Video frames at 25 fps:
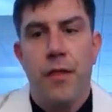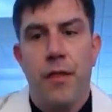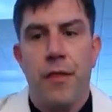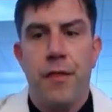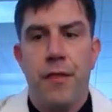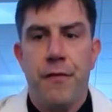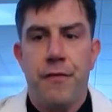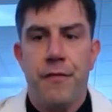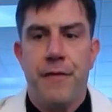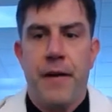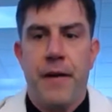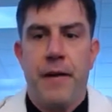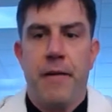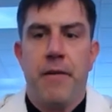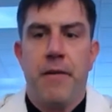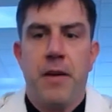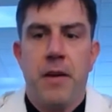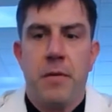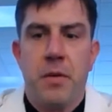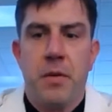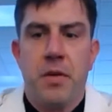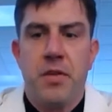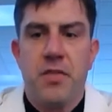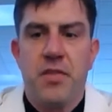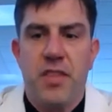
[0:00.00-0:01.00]
The
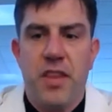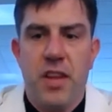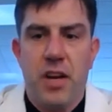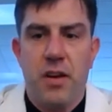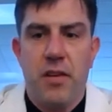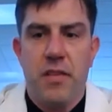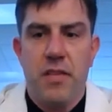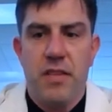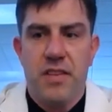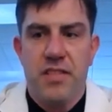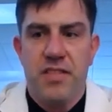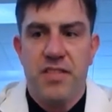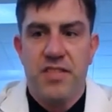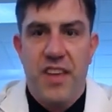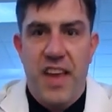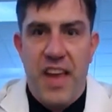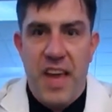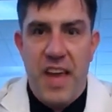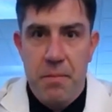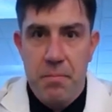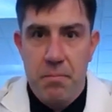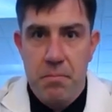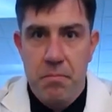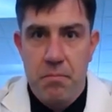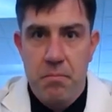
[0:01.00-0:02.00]
variables that are the
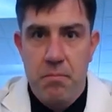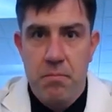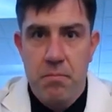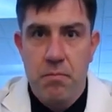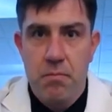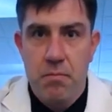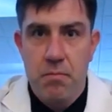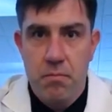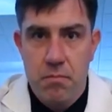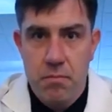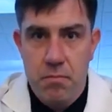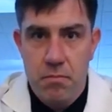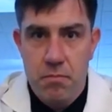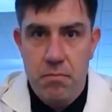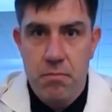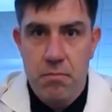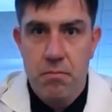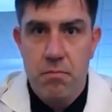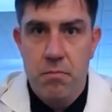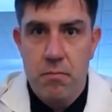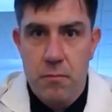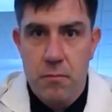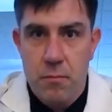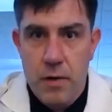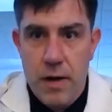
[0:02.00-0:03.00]
same,
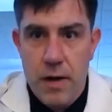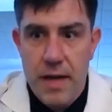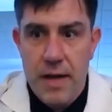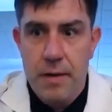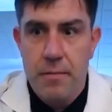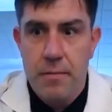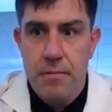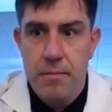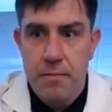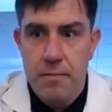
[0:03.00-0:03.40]
right?